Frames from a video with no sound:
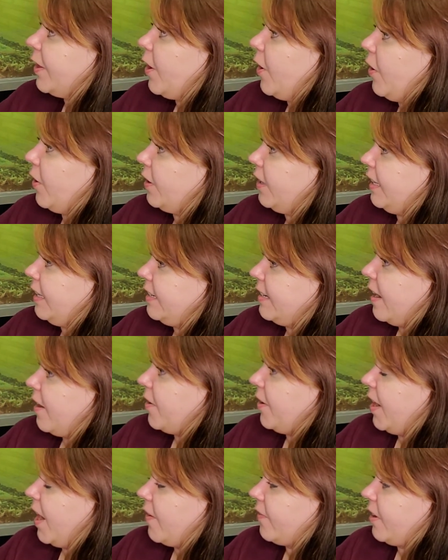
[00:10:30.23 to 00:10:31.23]
all cleaned
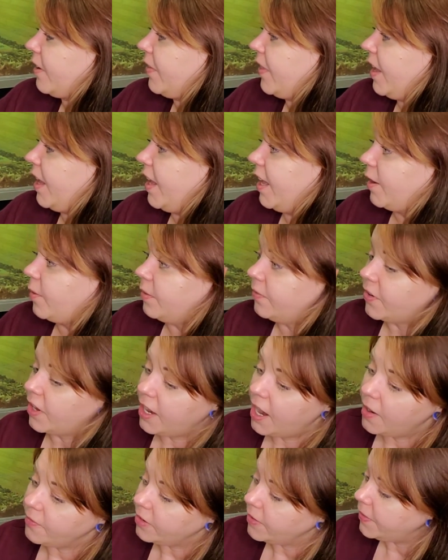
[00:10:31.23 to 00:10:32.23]
out and everything. We've
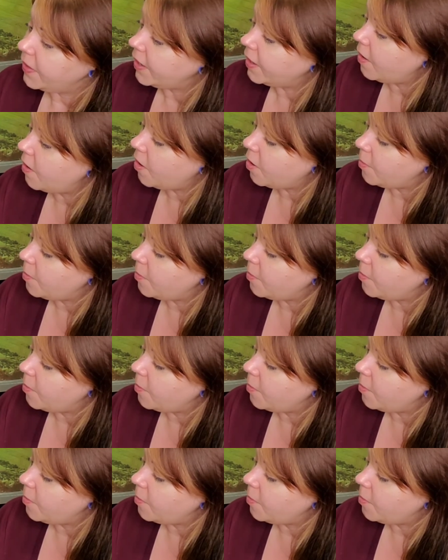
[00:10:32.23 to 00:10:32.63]
got everything all